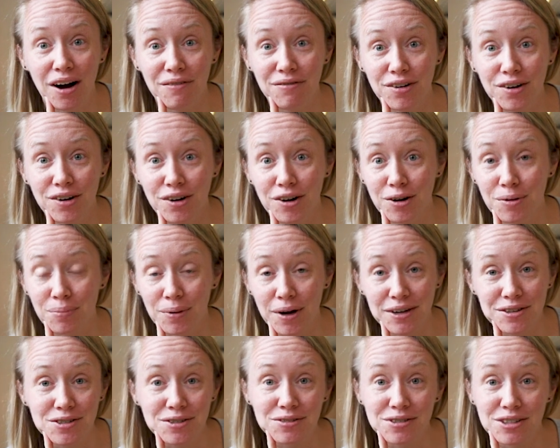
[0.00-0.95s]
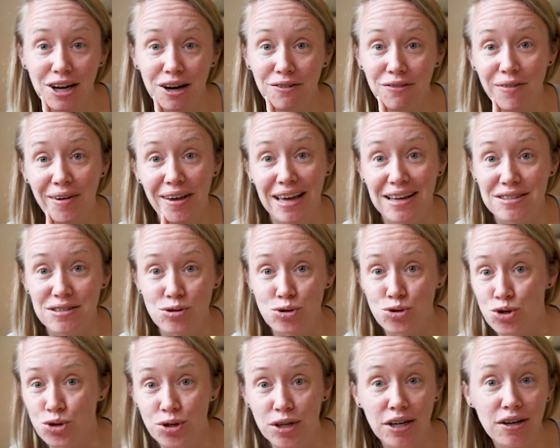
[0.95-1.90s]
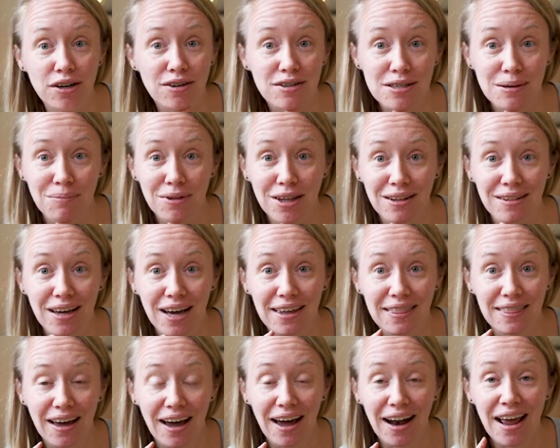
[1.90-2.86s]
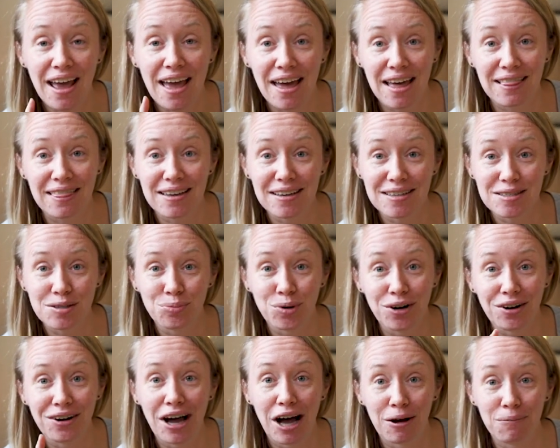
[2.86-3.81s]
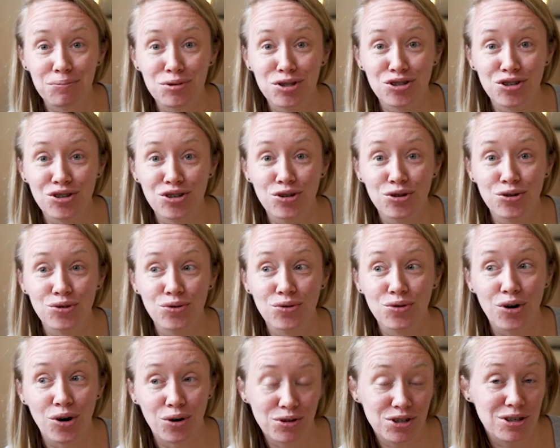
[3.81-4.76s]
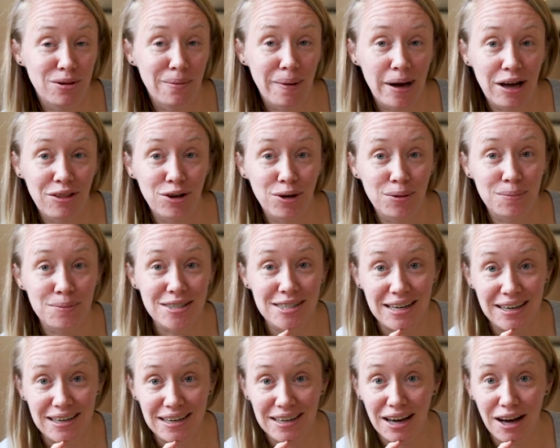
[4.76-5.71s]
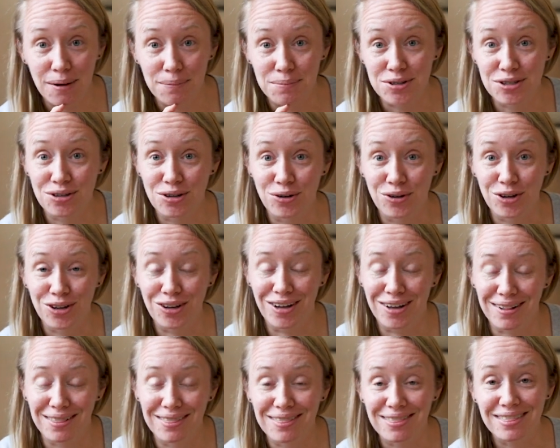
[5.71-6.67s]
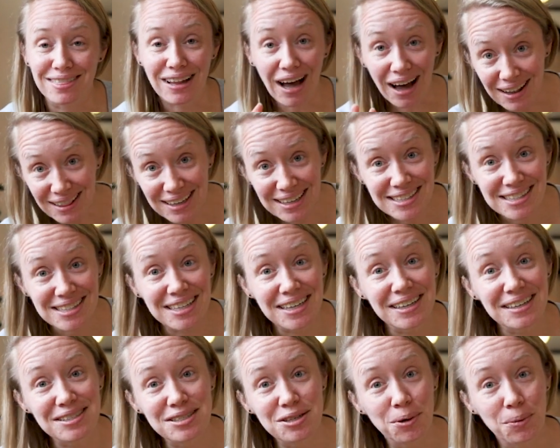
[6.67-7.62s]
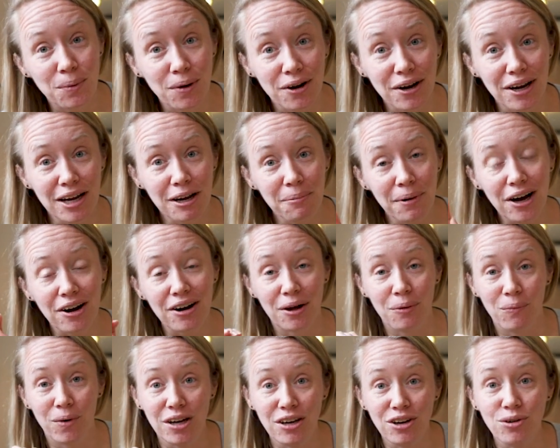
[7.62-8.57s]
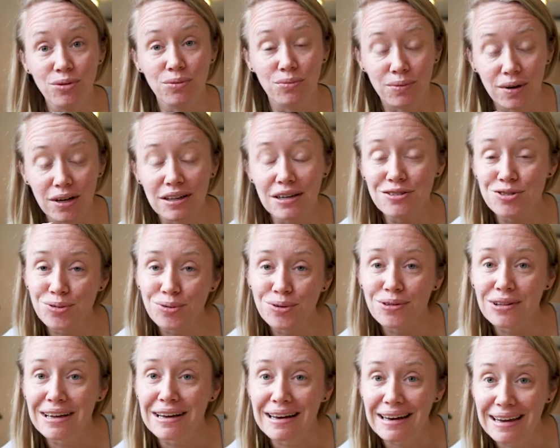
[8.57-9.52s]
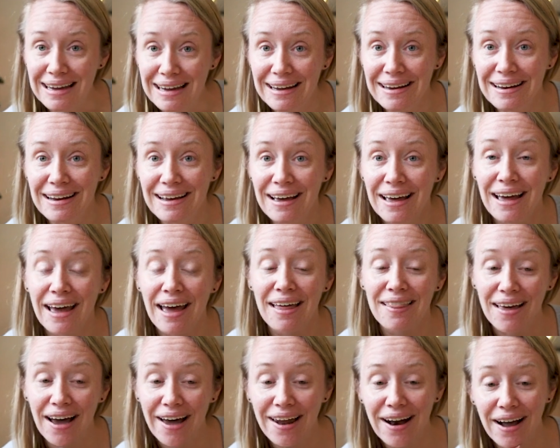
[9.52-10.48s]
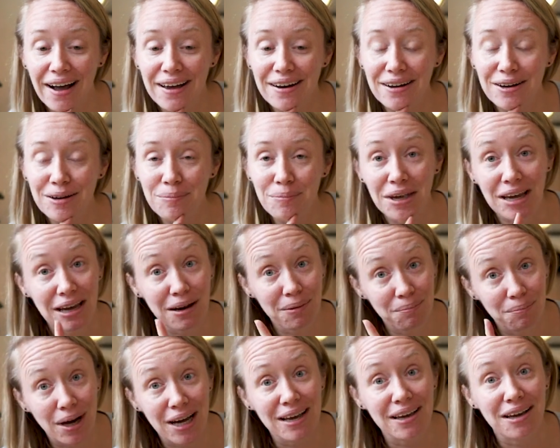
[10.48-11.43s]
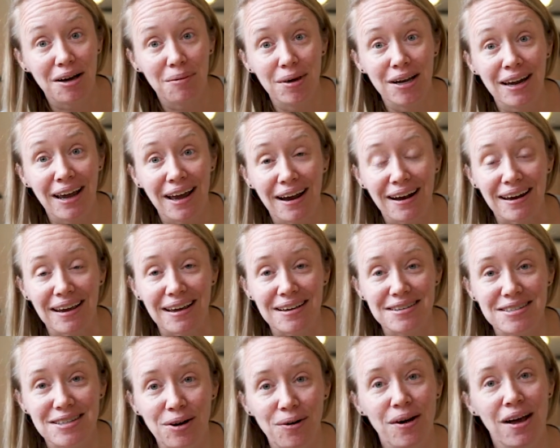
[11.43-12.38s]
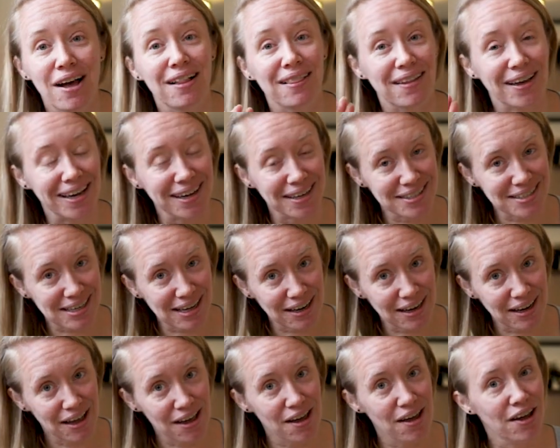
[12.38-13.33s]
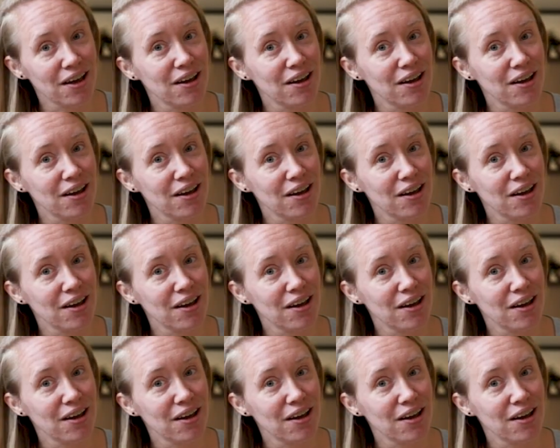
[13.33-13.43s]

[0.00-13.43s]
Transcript: hover or brace yourself against a tree or something like that. This one helps you go to the bathroom standing up, so you have a lot less things to worry about, and when you really truly need that item, it might come in handy. So like I said,